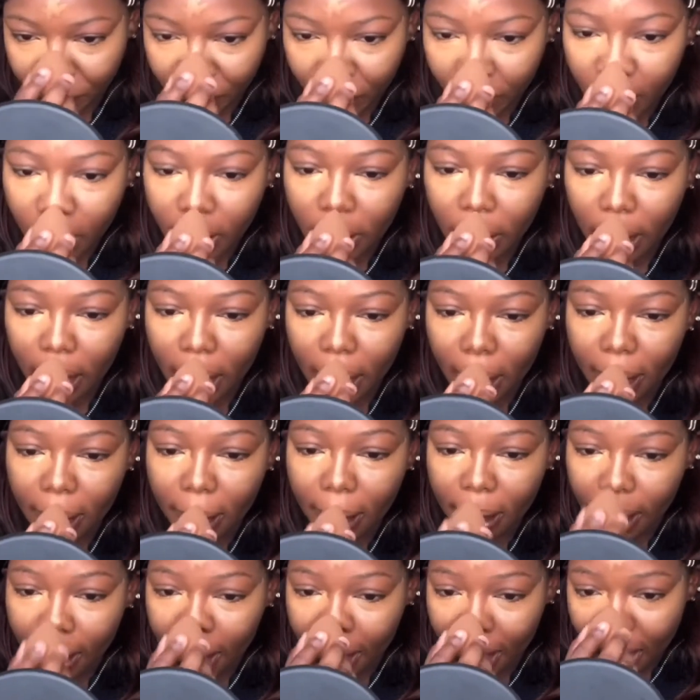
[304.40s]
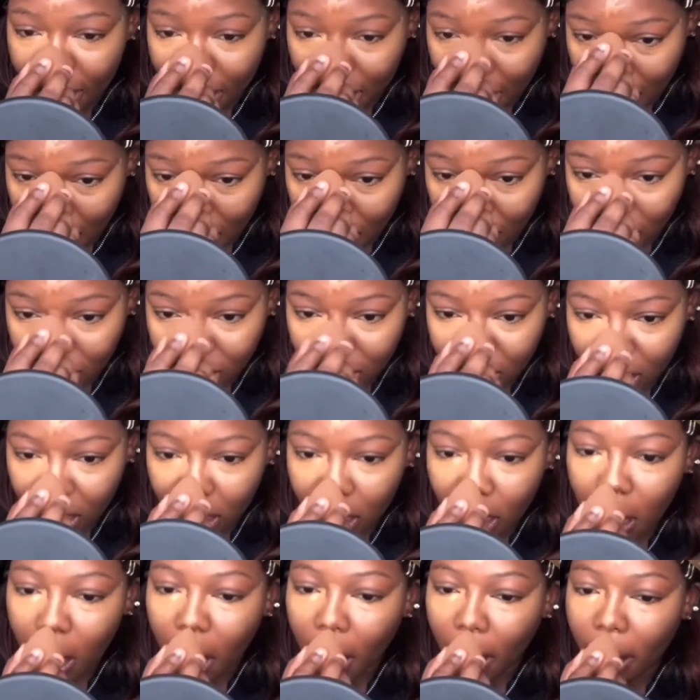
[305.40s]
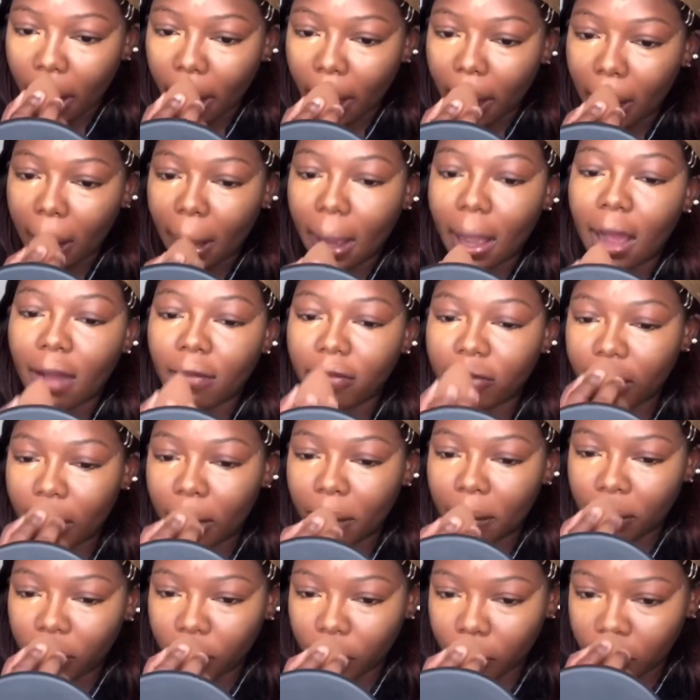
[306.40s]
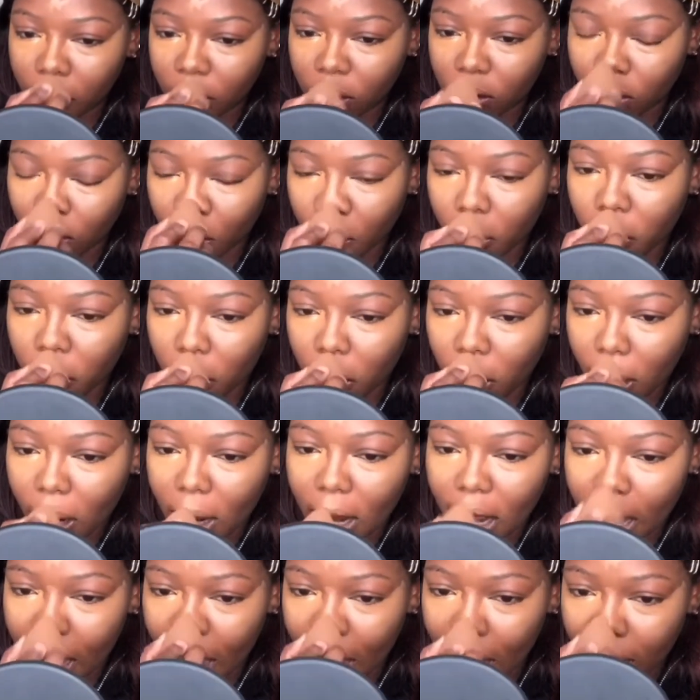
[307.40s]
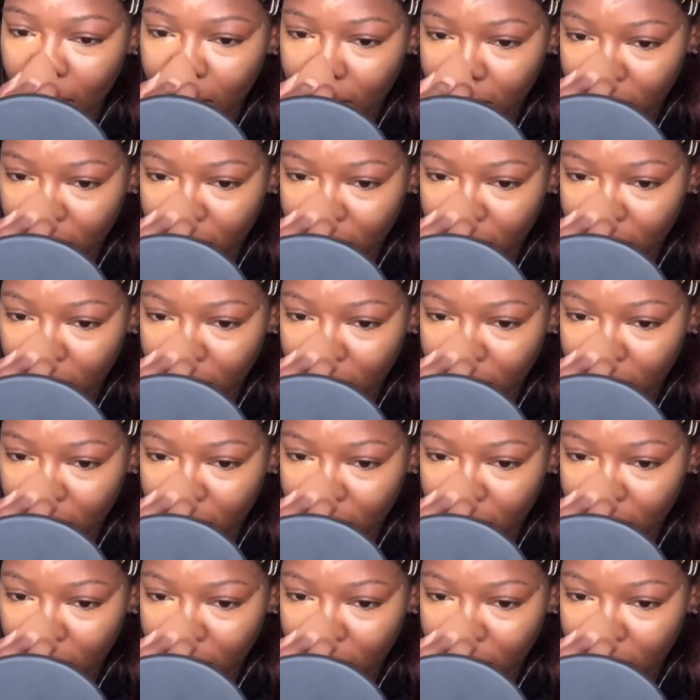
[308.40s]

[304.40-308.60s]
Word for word: yeah, and after I'm doing some workouts,